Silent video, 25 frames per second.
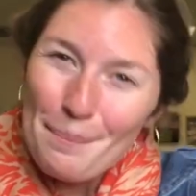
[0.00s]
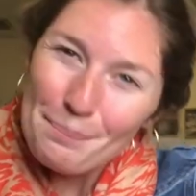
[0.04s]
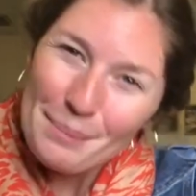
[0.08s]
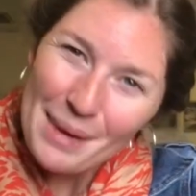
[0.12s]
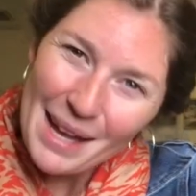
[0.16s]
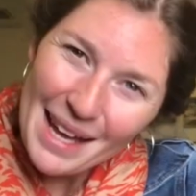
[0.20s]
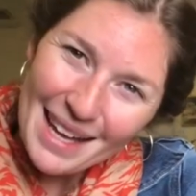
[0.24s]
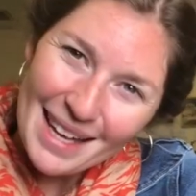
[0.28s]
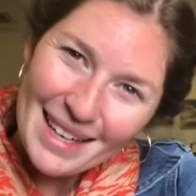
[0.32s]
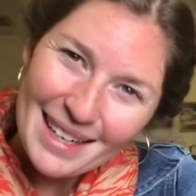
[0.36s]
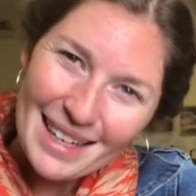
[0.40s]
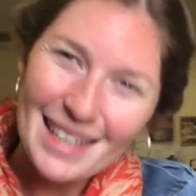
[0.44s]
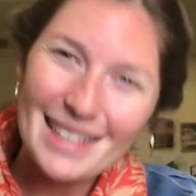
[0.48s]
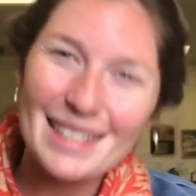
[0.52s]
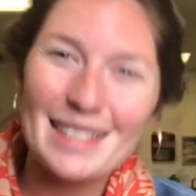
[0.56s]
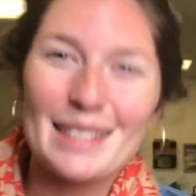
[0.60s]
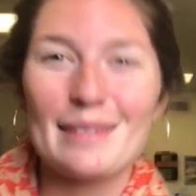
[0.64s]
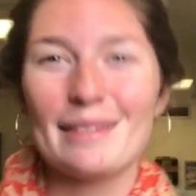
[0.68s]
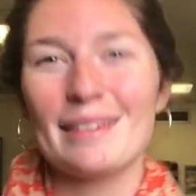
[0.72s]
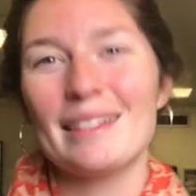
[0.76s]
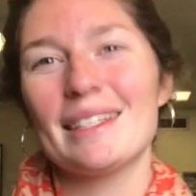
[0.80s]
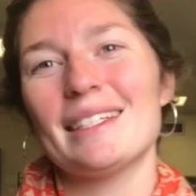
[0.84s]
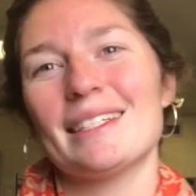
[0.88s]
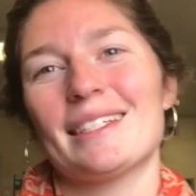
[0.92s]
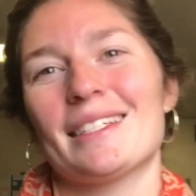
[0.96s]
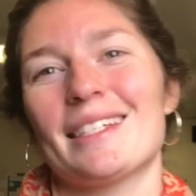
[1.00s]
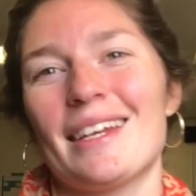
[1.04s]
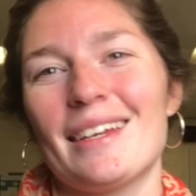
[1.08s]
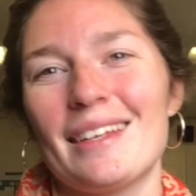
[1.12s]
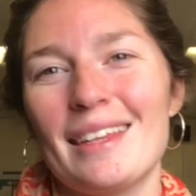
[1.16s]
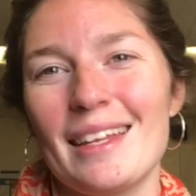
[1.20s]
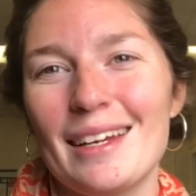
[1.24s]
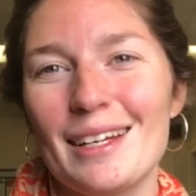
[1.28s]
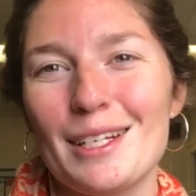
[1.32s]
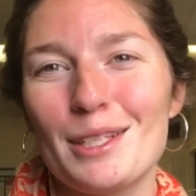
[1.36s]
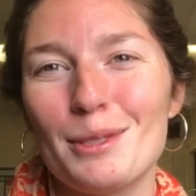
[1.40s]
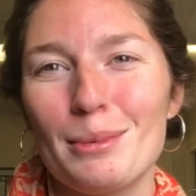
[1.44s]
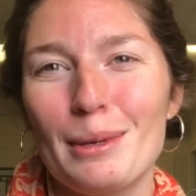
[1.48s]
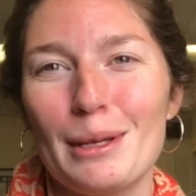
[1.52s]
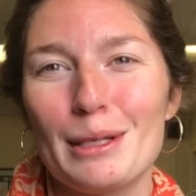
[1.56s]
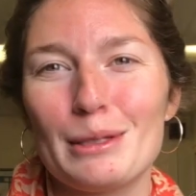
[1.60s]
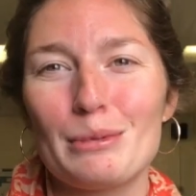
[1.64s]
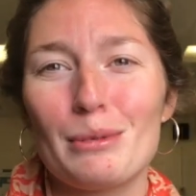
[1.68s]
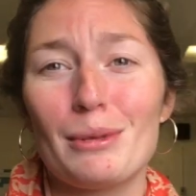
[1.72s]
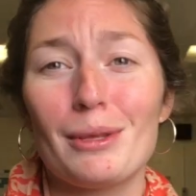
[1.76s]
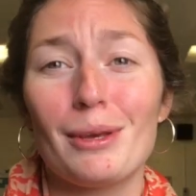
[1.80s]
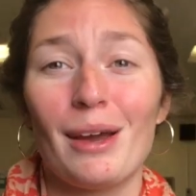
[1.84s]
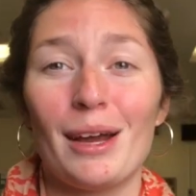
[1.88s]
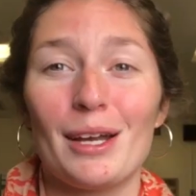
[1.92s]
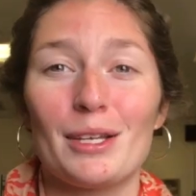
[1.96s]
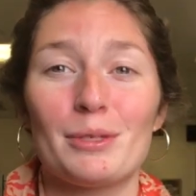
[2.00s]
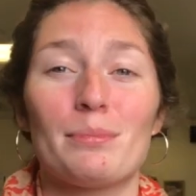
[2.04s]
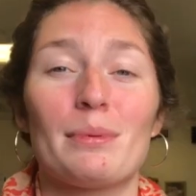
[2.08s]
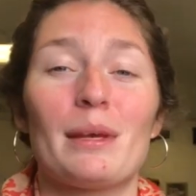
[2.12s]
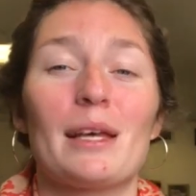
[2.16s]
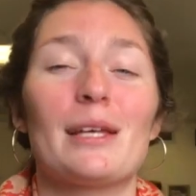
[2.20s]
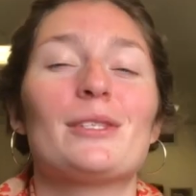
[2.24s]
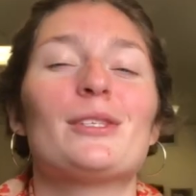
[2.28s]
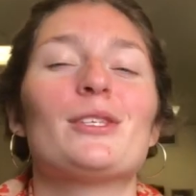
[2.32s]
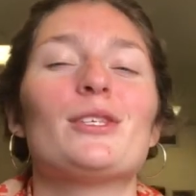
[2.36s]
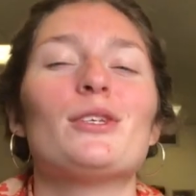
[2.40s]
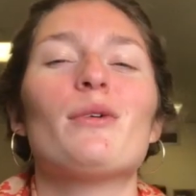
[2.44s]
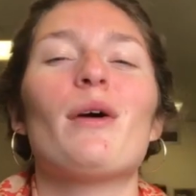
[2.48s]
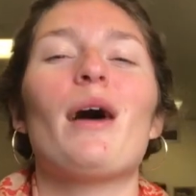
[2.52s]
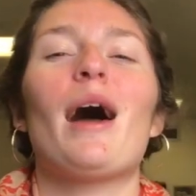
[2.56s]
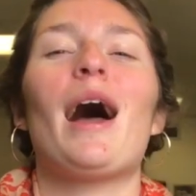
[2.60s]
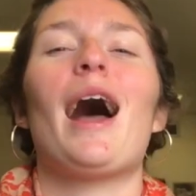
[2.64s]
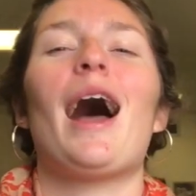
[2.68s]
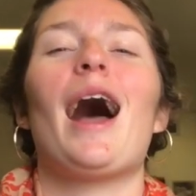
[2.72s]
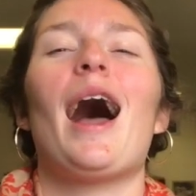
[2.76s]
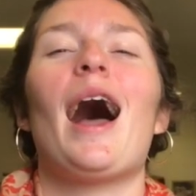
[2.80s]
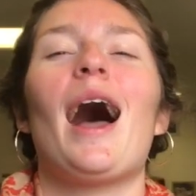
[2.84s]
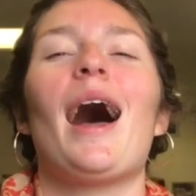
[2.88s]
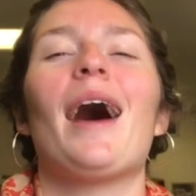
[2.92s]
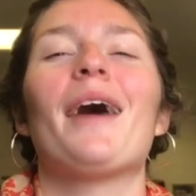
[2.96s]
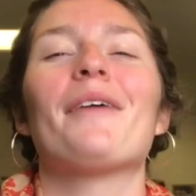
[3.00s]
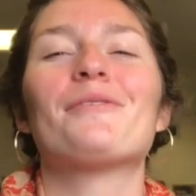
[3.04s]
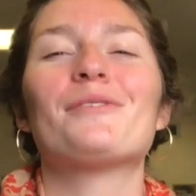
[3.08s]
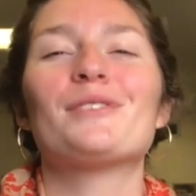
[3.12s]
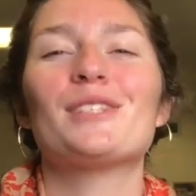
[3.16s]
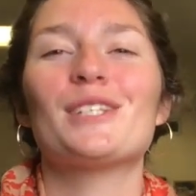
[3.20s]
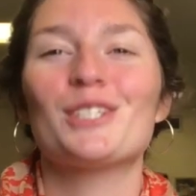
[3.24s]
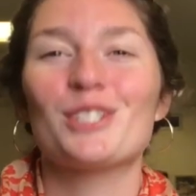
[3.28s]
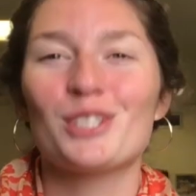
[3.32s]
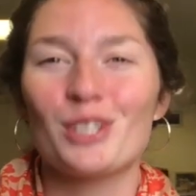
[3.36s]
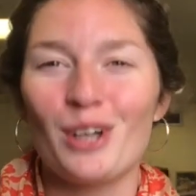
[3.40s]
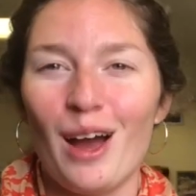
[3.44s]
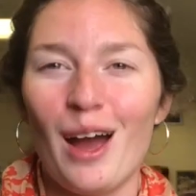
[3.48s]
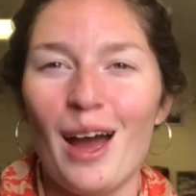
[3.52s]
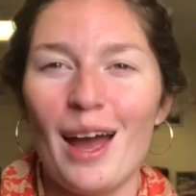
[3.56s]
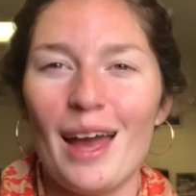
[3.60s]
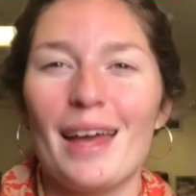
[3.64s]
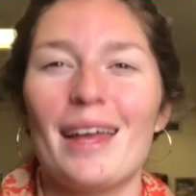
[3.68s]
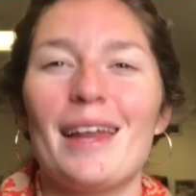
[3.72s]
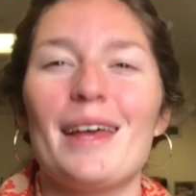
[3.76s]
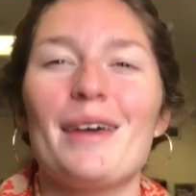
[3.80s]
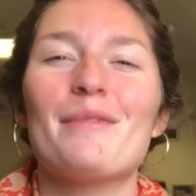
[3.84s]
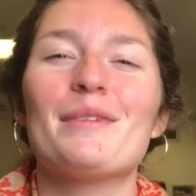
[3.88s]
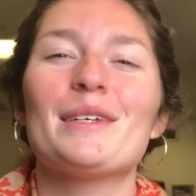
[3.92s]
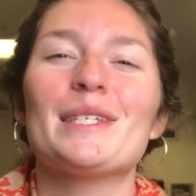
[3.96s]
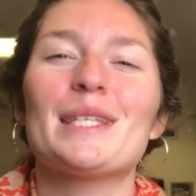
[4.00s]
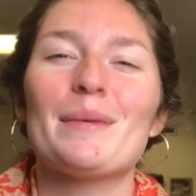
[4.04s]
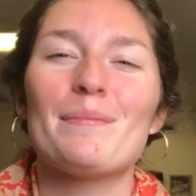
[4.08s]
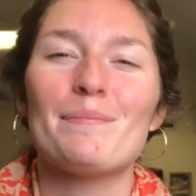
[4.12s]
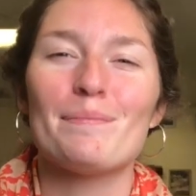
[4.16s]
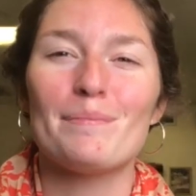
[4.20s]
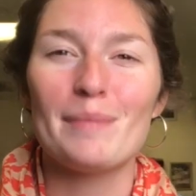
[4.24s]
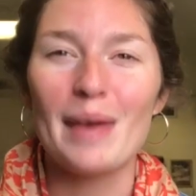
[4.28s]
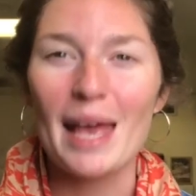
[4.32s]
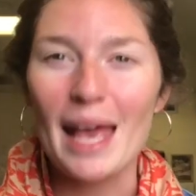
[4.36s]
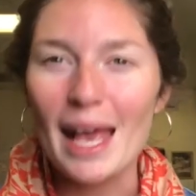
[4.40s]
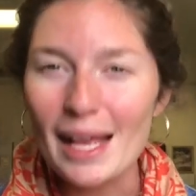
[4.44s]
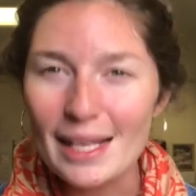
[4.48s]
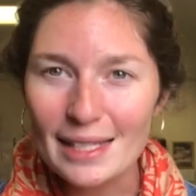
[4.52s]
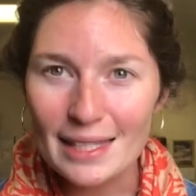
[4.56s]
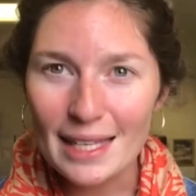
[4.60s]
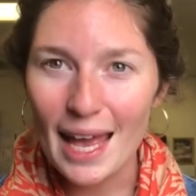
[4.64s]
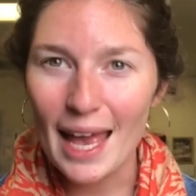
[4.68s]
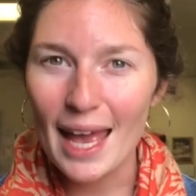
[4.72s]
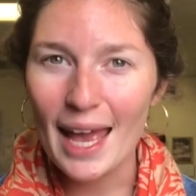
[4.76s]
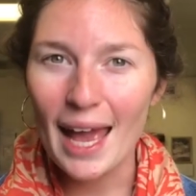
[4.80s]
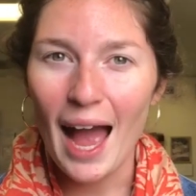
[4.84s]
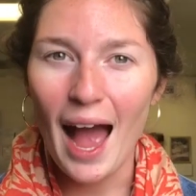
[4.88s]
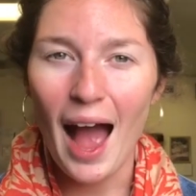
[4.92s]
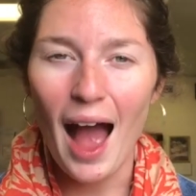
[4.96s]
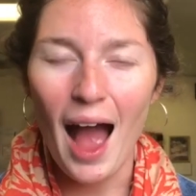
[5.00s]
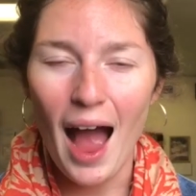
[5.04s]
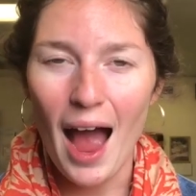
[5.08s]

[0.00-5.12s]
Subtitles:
But I just wanted to share that experience with you guys because you have to try it. It was amazing.